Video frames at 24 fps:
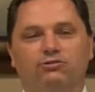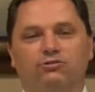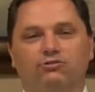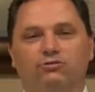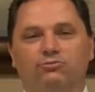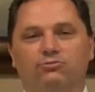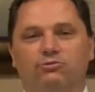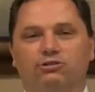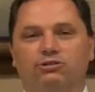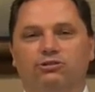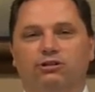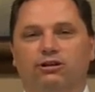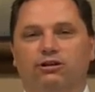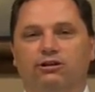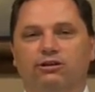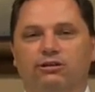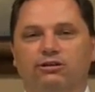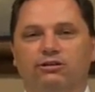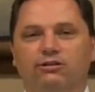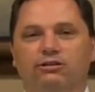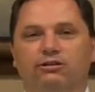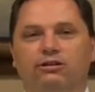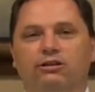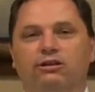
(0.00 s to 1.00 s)
group
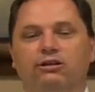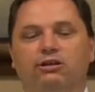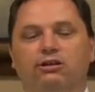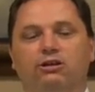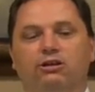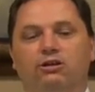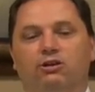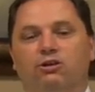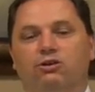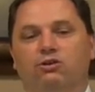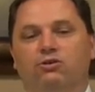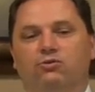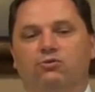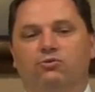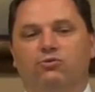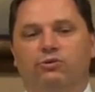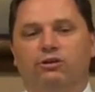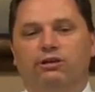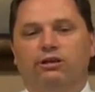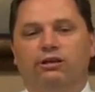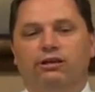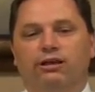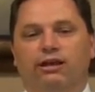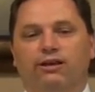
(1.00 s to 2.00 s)
started,
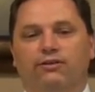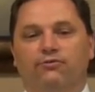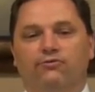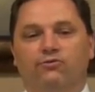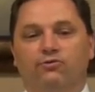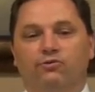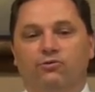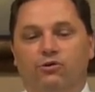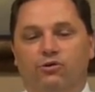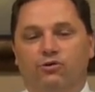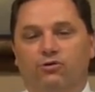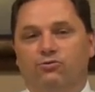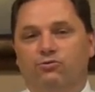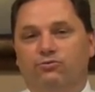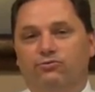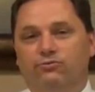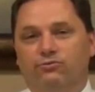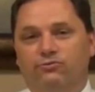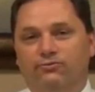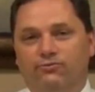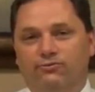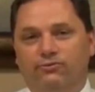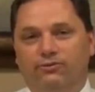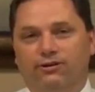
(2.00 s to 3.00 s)
we have
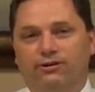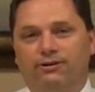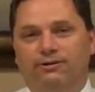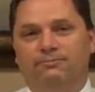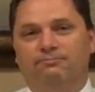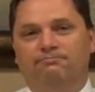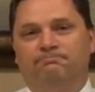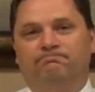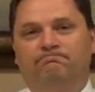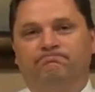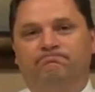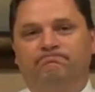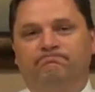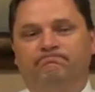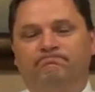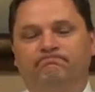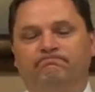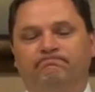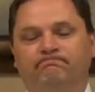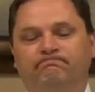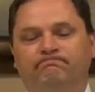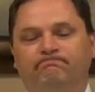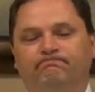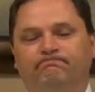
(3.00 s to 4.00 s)
grown from
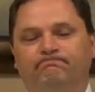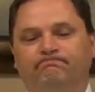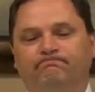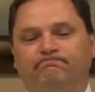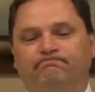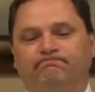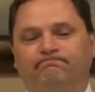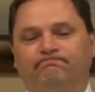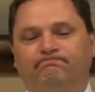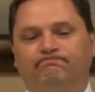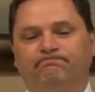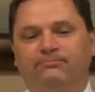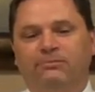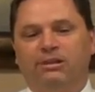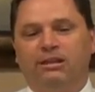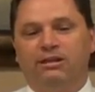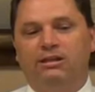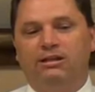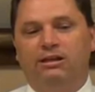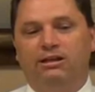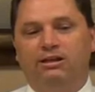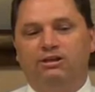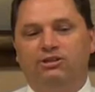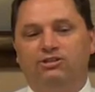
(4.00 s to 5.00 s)

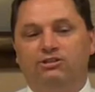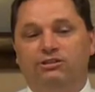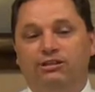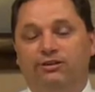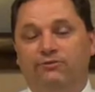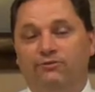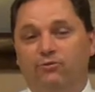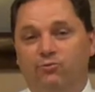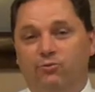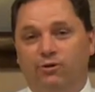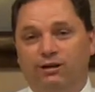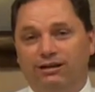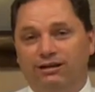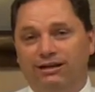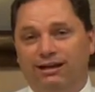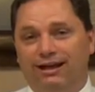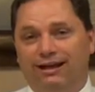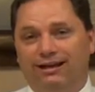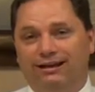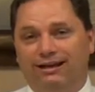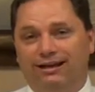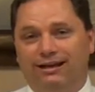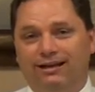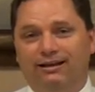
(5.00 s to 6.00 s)
just having one
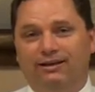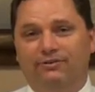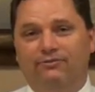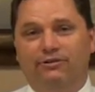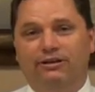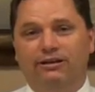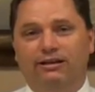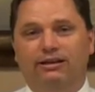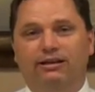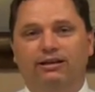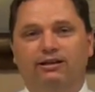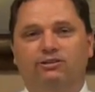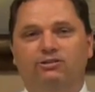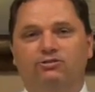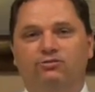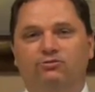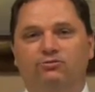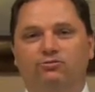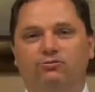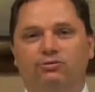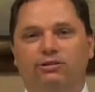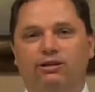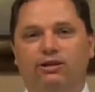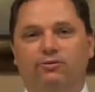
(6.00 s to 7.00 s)
doc on every day
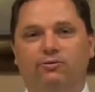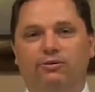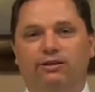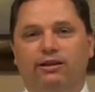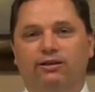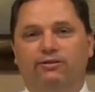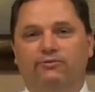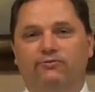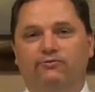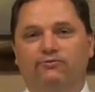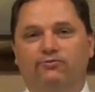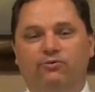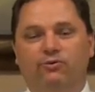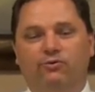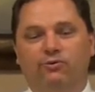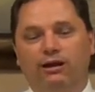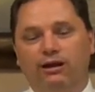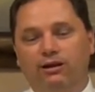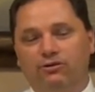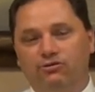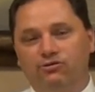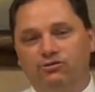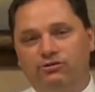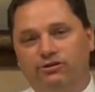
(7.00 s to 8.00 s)
to now we have 4
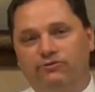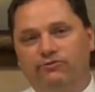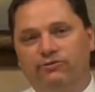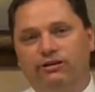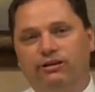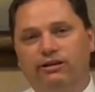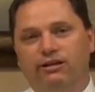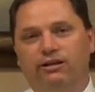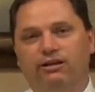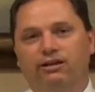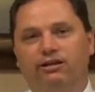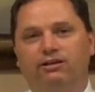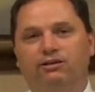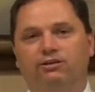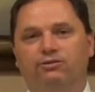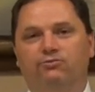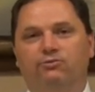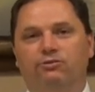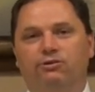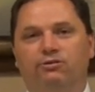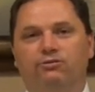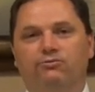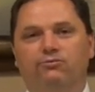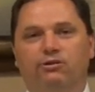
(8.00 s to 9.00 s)
rounders every day,
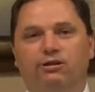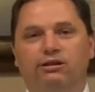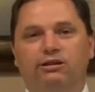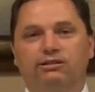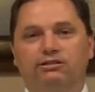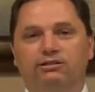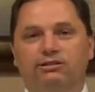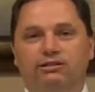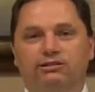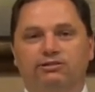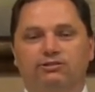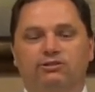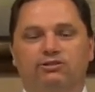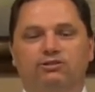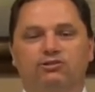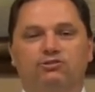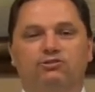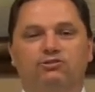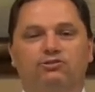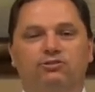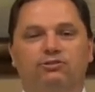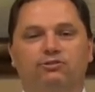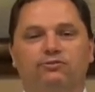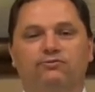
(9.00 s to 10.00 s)
and we run a
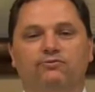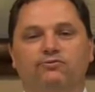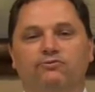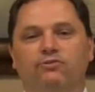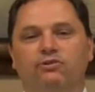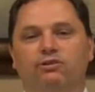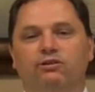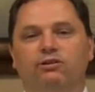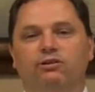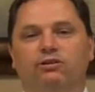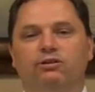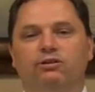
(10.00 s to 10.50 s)
census of